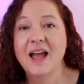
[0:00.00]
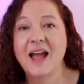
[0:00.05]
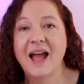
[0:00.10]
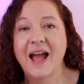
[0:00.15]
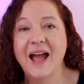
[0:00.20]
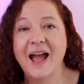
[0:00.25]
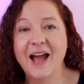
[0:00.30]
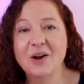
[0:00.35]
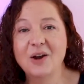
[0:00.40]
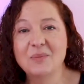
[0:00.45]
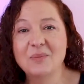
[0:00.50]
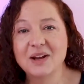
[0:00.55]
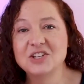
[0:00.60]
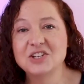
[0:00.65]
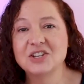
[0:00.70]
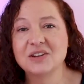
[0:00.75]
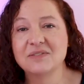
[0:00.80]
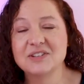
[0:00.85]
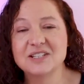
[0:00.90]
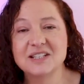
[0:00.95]
How much
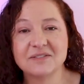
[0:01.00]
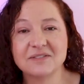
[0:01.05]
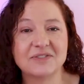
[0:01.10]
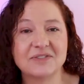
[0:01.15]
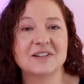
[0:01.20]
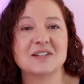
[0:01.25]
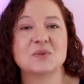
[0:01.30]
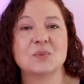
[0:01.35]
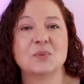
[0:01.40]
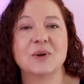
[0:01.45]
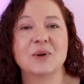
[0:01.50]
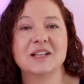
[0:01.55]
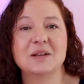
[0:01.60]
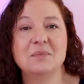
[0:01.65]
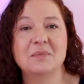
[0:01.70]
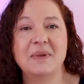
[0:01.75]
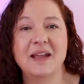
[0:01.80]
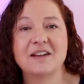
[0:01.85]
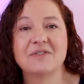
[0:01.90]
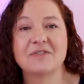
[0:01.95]
of a difference will
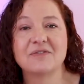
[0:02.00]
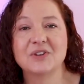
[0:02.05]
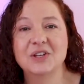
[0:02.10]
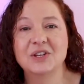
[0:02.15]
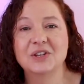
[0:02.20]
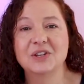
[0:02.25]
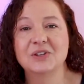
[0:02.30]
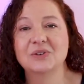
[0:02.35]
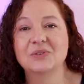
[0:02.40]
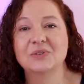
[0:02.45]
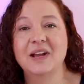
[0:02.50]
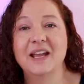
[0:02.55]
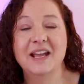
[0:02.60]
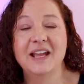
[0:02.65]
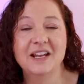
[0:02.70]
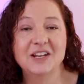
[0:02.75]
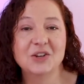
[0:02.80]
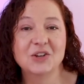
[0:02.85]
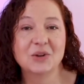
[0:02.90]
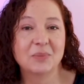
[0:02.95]
it make for you
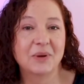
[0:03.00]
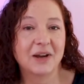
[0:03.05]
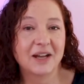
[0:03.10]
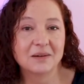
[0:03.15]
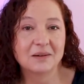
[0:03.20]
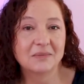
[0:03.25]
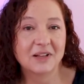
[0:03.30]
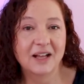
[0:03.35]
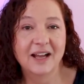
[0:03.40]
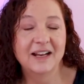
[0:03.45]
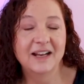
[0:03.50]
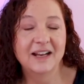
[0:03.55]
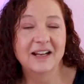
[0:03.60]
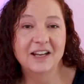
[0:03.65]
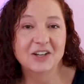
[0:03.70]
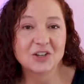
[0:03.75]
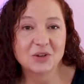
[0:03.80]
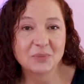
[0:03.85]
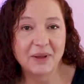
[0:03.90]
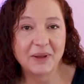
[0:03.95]
in your bottom line,
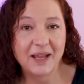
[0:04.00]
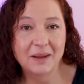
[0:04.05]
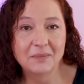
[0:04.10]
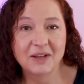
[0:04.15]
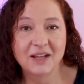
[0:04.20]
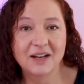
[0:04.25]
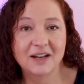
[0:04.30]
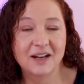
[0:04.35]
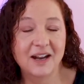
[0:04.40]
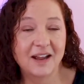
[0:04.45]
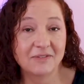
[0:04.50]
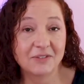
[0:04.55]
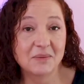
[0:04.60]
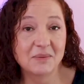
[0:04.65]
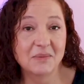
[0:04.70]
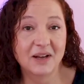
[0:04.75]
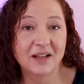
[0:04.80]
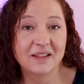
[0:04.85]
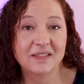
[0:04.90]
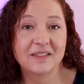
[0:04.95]
in your payment every
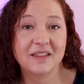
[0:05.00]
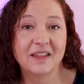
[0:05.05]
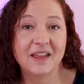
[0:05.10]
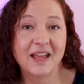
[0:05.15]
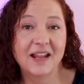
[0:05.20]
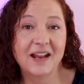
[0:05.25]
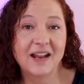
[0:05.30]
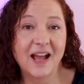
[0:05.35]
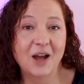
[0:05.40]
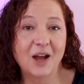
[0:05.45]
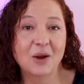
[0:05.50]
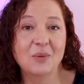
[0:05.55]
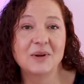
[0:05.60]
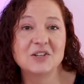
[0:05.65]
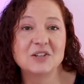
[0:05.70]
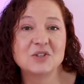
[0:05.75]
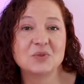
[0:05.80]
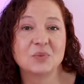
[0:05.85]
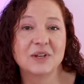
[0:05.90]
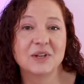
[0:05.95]
month, and how
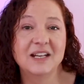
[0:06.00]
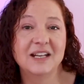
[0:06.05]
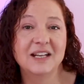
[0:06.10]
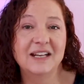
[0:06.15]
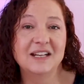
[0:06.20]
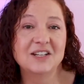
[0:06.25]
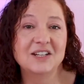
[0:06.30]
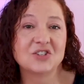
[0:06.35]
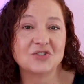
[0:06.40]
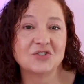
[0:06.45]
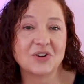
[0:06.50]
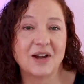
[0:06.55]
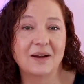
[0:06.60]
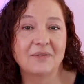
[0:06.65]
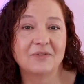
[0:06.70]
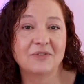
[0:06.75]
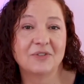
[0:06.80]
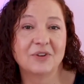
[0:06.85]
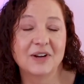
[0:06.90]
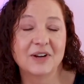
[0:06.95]
much would it need to
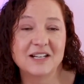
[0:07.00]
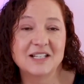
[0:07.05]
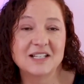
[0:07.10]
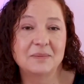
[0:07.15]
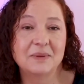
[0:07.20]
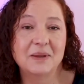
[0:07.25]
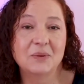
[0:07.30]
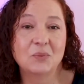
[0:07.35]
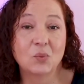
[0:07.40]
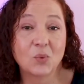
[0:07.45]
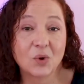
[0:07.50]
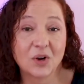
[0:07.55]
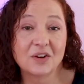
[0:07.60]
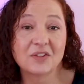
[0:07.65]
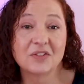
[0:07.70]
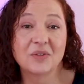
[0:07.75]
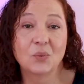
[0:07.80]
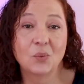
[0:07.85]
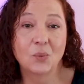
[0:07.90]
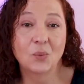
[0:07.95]
drop for it to be
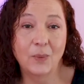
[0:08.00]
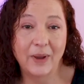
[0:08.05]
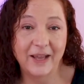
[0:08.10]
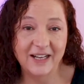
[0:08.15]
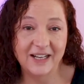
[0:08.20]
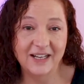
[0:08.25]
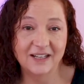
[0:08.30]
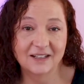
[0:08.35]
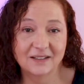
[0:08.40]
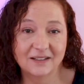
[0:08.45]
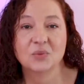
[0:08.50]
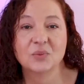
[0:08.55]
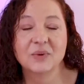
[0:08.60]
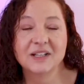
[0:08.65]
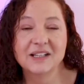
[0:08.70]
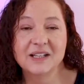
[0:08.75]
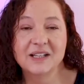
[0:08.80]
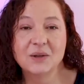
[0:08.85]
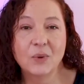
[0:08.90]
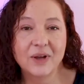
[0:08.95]
worth waiting?
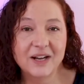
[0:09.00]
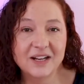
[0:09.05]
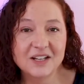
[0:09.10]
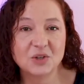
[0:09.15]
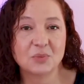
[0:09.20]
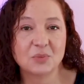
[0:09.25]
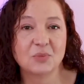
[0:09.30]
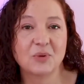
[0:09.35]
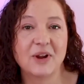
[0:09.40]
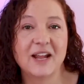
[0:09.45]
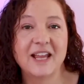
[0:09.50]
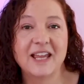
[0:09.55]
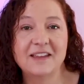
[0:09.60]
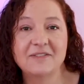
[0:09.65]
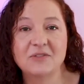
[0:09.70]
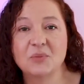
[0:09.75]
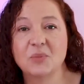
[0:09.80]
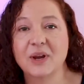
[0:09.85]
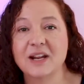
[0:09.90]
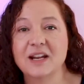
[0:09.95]
Really, what is your
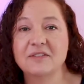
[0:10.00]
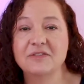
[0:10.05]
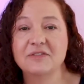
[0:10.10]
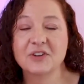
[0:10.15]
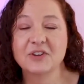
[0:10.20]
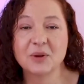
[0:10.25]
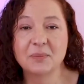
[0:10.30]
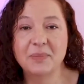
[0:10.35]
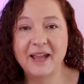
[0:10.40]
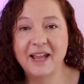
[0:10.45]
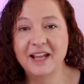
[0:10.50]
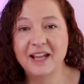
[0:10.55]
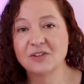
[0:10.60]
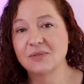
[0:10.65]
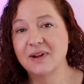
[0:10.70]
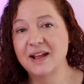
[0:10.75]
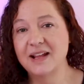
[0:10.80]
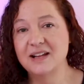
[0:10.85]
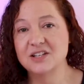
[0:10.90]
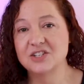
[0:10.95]
break-even point? If you're paying
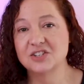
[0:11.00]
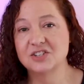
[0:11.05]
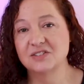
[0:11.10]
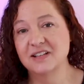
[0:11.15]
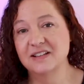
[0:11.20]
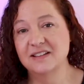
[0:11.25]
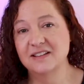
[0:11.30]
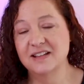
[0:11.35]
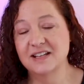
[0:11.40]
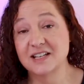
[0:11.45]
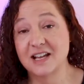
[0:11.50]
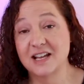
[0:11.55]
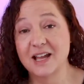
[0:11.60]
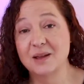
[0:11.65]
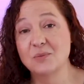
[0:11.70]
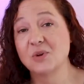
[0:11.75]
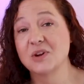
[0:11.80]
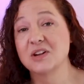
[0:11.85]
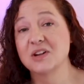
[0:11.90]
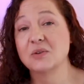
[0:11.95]
rent during that
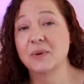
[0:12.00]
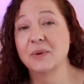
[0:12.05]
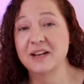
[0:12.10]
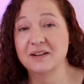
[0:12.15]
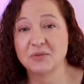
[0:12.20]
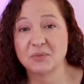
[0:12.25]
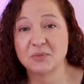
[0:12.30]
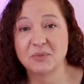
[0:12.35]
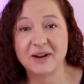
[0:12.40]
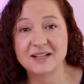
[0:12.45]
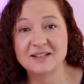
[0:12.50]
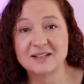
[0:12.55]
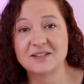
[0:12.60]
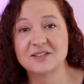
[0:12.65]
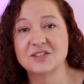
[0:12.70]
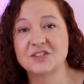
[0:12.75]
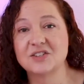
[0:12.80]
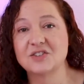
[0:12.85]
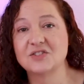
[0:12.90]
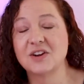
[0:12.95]
time while you're waiting for prices
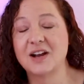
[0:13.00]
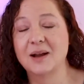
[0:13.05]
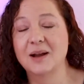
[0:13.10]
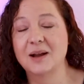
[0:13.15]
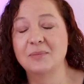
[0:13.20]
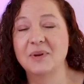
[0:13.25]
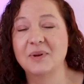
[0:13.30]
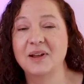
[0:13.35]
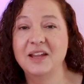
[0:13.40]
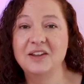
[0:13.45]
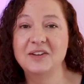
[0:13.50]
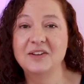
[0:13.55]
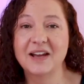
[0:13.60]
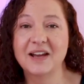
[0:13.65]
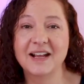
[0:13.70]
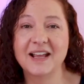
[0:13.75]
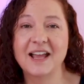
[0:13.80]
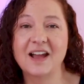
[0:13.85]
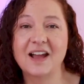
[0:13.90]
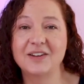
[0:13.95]
to drop, you got
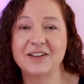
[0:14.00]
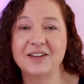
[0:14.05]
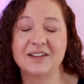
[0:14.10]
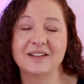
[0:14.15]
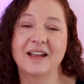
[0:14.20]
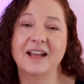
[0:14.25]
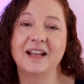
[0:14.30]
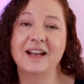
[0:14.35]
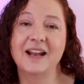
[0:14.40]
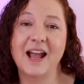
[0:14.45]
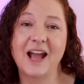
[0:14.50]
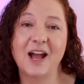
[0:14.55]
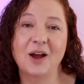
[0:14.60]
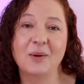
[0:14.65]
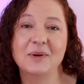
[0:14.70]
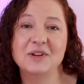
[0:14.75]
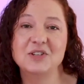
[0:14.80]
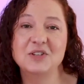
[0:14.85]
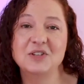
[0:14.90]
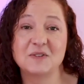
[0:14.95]
to calculate how
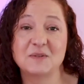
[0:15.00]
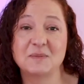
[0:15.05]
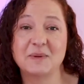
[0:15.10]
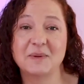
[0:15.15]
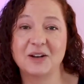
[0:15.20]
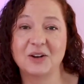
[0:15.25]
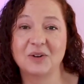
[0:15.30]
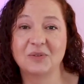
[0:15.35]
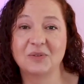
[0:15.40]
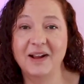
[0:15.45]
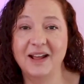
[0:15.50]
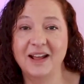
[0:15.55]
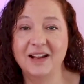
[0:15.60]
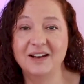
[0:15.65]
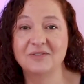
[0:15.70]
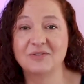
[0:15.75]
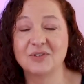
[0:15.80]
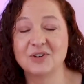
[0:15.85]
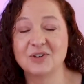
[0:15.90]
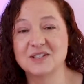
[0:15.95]
much you've spent on
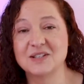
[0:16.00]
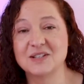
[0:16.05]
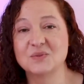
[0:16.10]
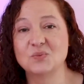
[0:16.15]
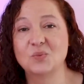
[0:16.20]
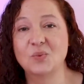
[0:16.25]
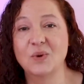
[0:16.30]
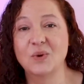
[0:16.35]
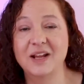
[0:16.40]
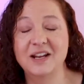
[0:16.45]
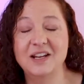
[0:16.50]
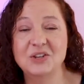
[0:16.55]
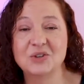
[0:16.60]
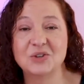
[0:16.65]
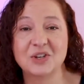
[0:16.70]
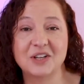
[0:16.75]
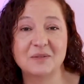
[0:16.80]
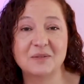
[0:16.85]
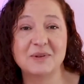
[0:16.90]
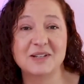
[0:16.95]
rent versus what you
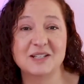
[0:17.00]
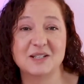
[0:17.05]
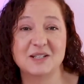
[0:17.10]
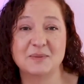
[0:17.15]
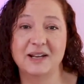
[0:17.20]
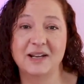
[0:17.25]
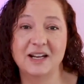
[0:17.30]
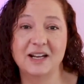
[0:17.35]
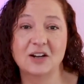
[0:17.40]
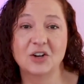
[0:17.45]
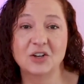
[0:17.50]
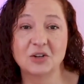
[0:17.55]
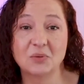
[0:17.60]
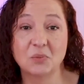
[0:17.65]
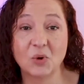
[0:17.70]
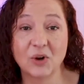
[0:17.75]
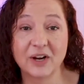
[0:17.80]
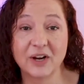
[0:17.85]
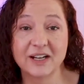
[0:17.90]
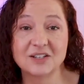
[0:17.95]
could have been spending on your
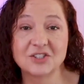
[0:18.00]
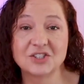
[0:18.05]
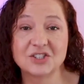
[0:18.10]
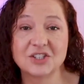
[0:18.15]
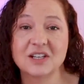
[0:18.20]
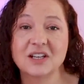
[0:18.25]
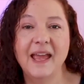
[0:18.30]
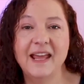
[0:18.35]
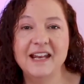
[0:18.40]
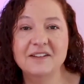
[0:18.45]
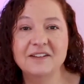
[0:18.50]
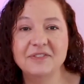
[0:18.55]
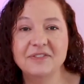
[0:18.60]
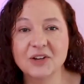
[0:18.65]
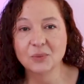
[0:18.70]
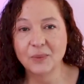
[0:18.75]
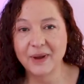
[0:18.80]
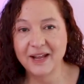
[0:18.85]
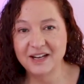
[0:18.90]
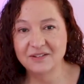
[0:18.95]
mortgage. And if
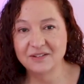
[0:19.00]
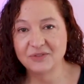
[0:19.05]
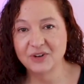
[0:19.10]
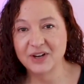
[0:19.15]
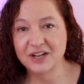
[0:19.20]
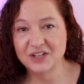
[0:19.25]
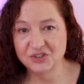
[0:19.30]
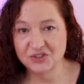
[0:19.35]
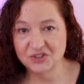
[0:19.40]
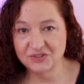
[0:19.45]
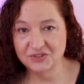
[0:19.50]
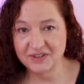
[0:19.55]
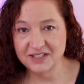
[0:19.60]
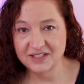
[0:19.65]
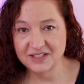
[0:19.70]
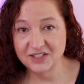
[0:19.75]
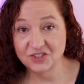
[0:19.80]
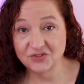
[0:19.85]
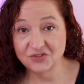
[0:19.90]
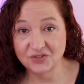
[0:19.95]
waiting for interest
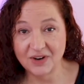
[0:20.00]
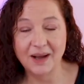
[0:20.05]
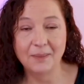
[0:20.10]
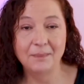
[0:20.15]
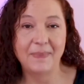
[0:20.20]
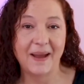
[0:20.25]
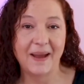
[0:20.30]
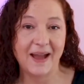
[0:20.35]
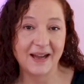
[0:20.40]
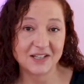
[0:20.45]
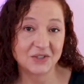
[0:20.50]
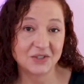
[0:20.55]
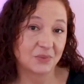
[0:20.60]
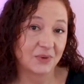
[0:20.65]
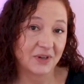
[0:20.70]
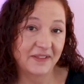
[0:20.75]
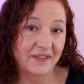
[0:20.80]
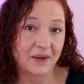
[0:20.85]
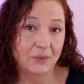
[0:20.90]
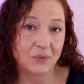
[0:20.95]
rates to drop back to
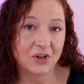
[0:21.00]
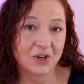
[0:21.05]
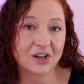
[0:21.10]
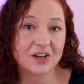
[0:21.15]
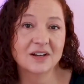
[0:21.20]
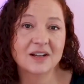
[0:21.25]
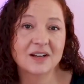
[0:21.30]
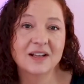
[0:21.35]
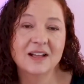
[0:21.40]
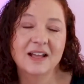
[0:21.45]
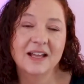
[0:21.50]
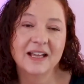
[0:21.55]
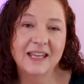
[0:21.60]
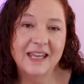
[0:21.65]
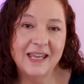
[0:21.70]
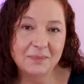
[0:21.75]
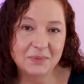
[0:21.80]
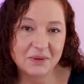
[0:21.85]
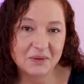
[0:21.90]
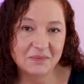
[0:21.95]
where they were,
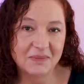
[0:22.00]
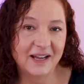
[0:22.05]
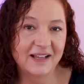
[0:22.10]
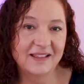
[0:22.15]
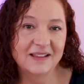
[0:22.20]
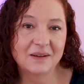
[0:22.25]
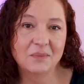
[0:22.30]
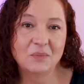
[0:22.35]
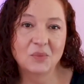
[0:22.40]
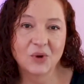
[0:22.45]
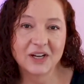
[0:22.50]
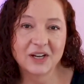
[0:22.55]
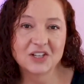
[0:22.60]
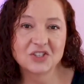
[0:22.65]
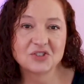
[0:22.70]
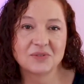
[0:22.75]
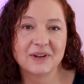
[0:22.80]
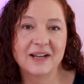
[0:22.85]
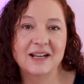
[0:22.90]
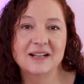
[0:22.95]
keep in mind that
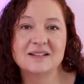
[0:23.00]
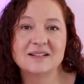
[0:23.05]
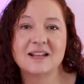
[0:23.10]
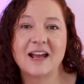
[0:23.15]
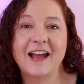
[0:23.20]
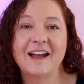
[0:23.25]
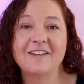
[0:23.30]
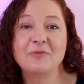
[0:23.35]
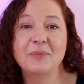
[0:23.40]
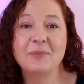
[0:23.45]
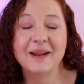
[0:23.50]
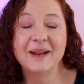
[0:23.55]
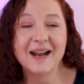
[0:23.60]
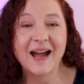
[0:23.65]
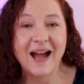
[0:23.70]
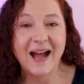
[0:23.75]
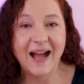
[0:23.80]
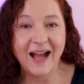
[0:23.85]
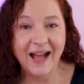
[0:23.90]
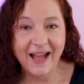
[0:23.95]
mortgage rates have been
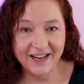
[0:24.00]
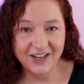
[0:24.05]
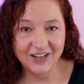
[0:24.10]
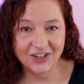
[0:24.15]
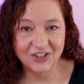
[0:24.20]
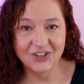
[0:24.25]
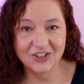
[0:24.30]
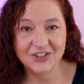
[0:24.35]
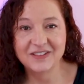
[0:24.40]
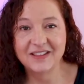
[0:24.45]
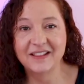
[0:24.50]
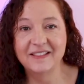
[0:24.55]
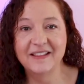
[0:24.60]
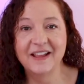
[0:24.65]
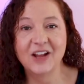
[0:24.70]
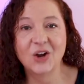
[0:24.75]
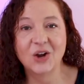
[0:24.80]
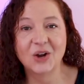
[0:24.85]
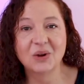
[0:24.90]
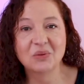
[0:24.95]
higher than they
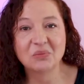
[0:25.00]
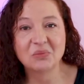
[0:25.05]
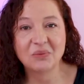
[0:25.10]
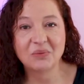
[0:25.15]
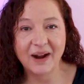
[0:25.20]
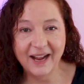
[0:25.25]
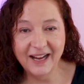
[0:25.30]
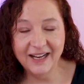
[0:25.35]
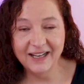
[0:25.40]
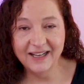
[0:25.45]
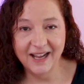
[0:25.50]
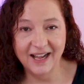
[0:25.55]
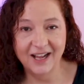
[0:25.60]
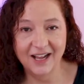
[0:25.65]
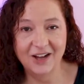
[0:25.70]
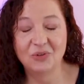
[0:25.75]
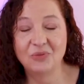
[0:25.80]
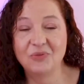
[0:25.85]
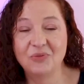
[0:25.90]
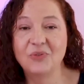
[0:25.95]
are right
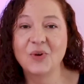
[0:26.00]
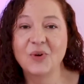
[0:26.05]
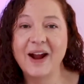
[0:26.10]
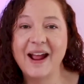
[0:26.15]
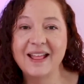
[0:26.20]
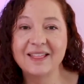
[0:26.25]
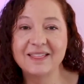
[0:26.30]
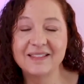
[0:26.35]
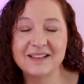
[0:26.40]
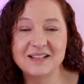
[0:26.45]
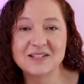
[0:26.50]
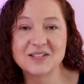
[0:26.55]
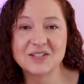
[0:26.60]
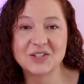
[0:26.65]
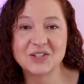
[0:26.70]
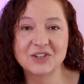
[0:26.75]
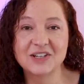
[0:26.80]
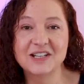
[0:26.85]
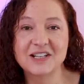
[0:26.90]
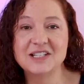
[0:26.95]
now for at least
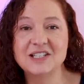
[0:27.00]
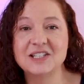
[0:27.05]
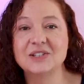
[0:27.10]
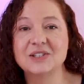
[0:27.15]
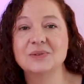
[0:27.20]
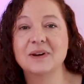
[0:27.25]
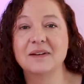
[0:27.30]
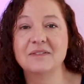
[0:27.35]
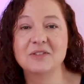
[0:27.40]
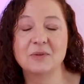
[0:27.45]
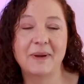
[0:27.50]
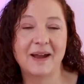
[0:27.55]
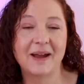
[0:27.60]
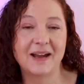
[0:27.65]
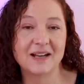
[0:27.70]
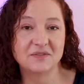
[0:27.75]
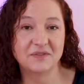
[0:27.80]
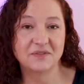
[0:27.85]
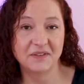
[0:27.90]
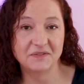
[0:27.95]
32 of the
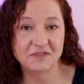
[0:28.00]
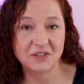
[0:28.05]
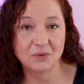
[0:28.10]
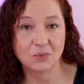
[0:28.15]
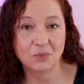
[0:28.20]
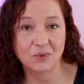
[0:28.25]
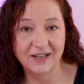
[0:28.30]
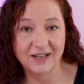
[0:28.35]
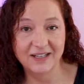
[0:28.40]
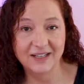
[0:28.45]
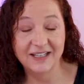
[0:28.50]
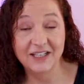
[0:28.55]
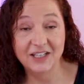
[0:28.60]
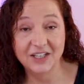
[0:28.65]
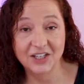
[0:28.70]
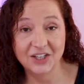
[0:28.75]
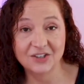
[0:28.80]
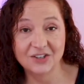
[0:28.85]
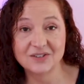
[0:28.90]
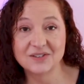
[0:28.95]
past 51
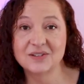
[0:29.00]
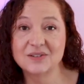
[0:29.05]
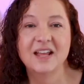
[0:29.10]
years.